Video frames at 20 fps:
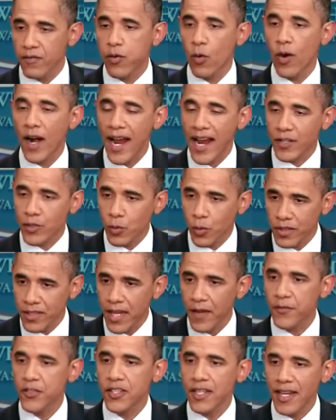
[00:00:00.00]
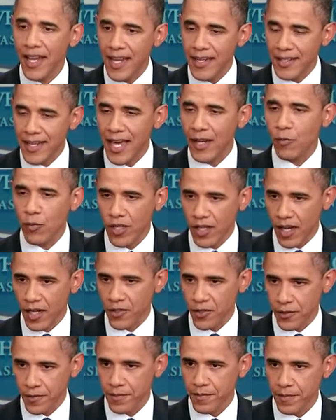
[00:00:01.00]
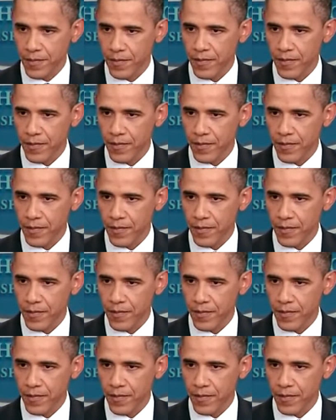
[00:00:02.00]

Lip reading: for actual deficit and debt reduction,